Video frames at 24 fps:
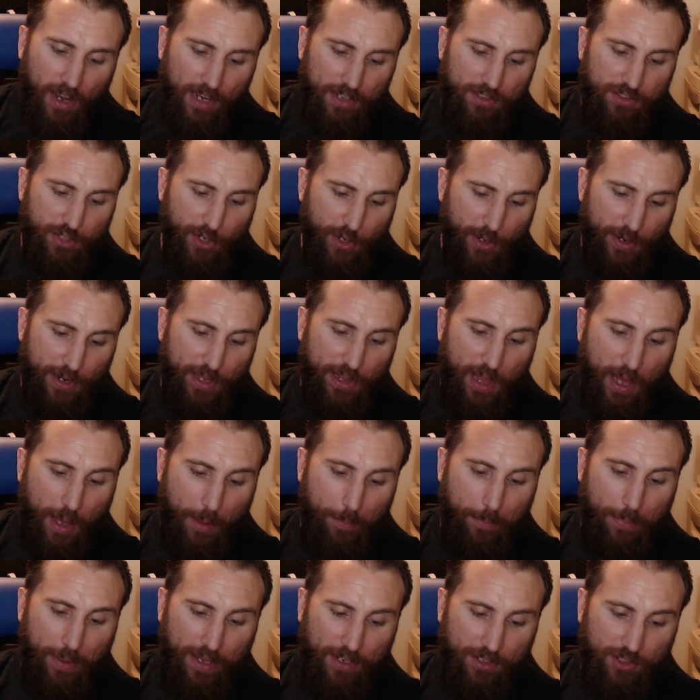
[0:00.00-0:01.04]
Turn It
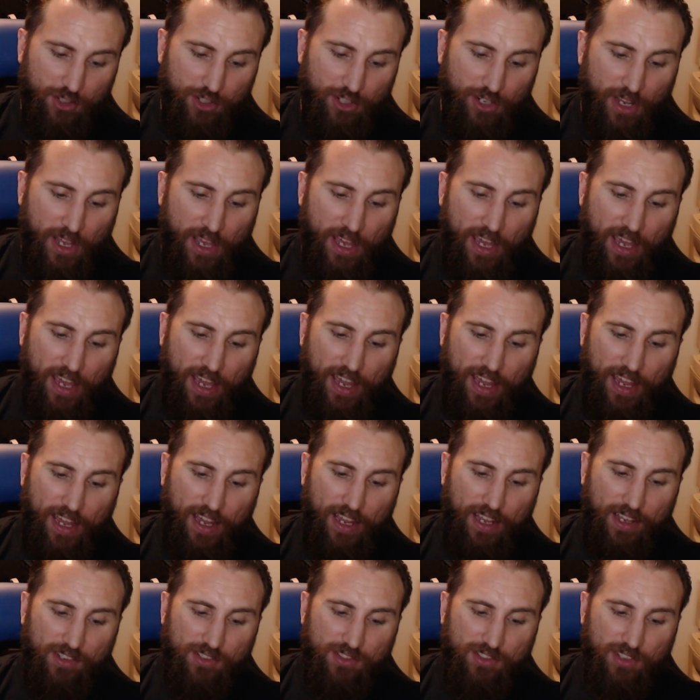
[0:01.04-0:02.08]
Up, Bitch
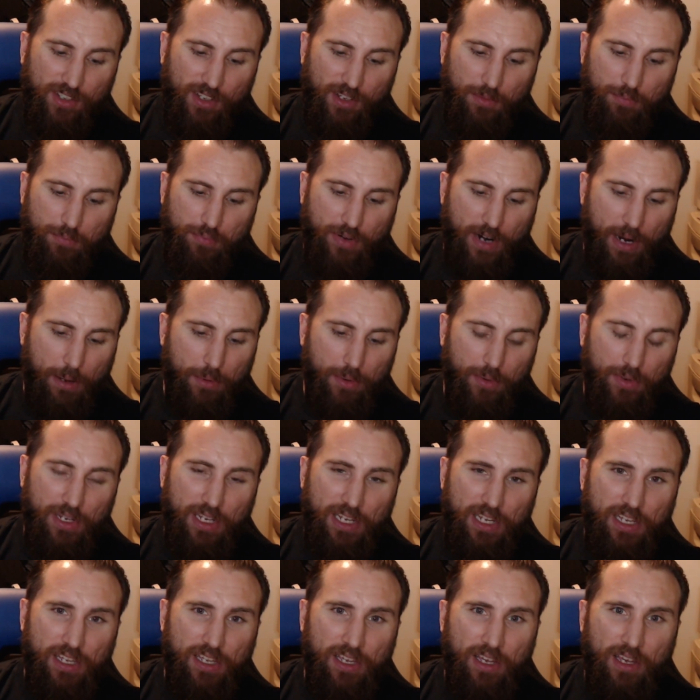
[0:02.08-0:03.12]
is
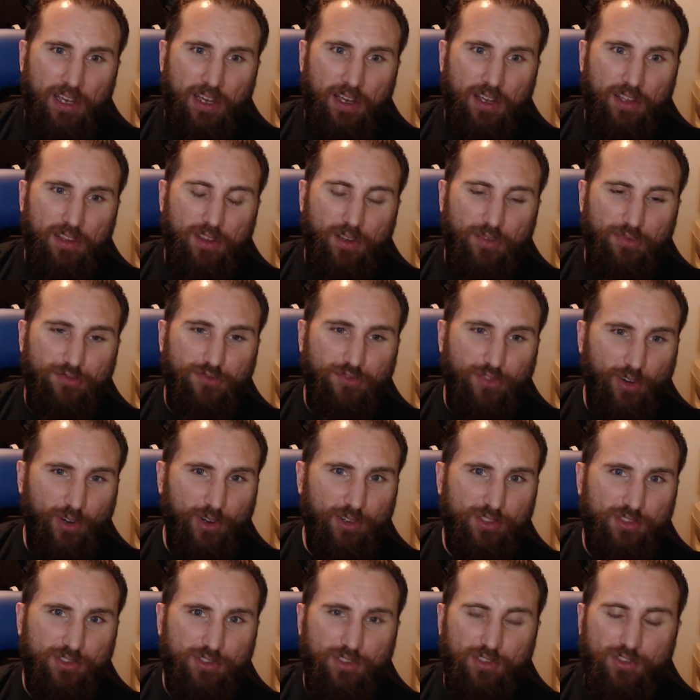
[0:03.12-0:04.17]
probably the
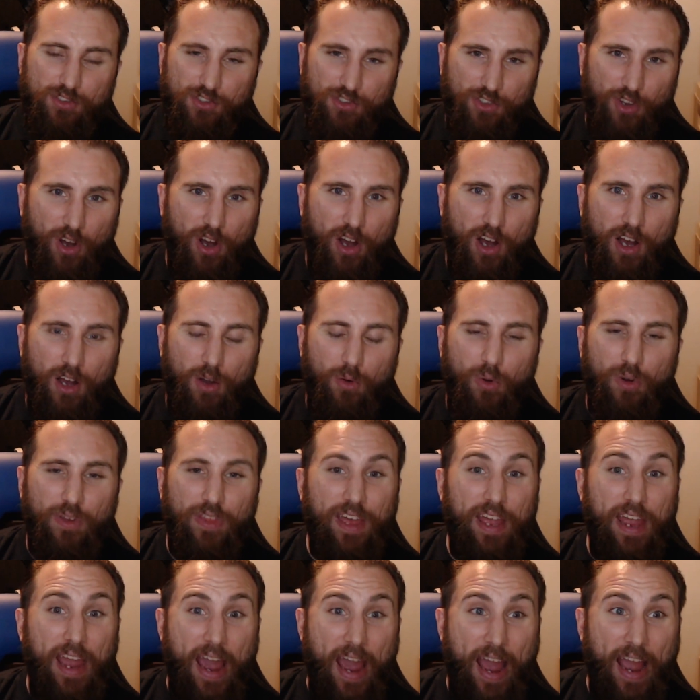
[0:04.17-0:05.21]
first song where
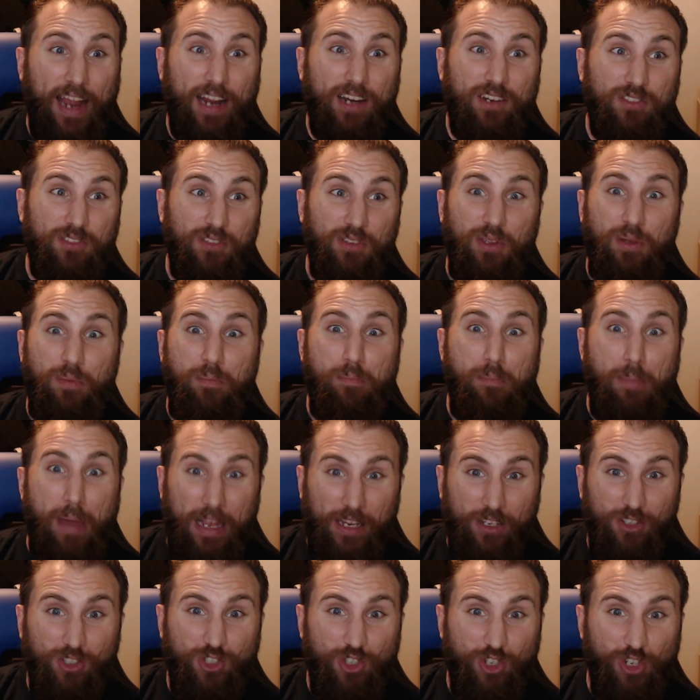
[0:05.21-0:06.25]
they actually
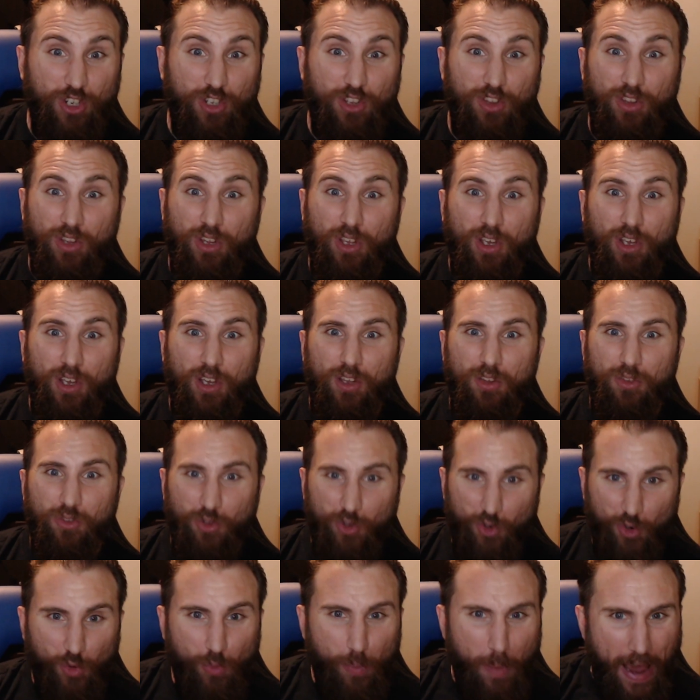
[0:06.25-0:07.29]
mention
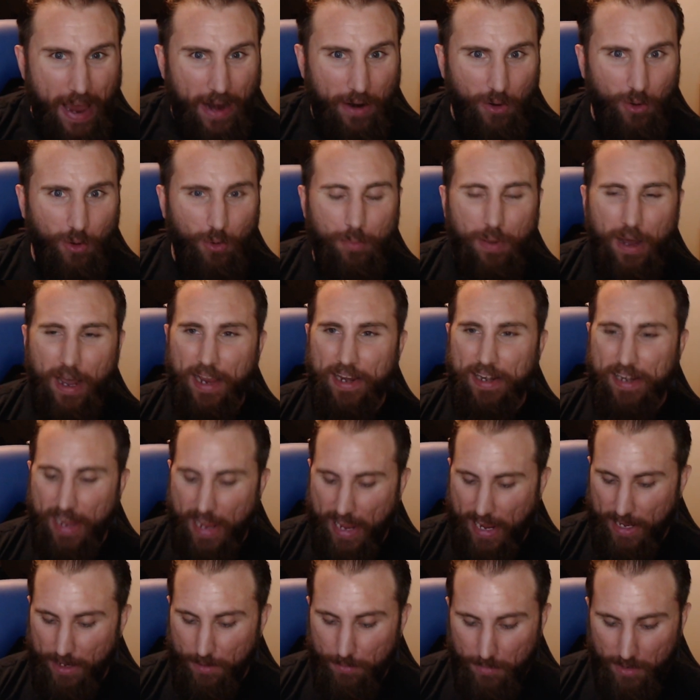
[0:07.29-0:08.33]
nu metal by
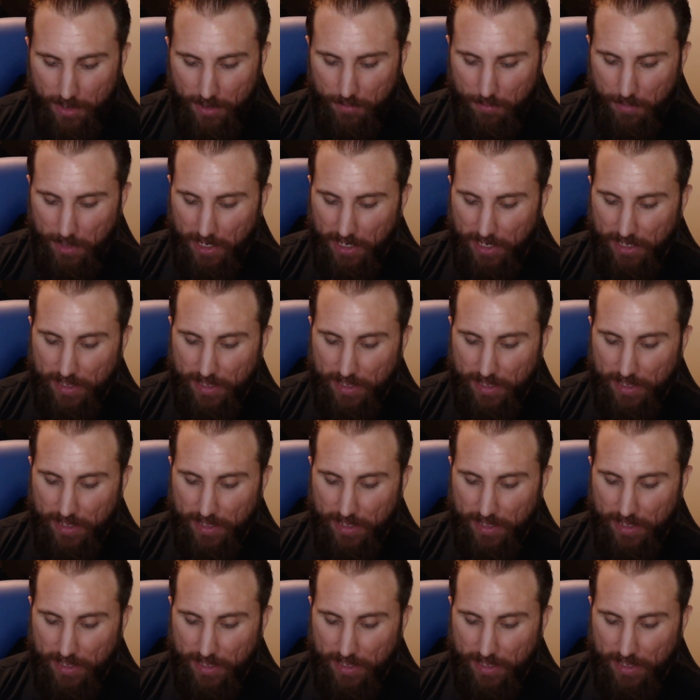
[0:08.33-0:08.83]
name, meaning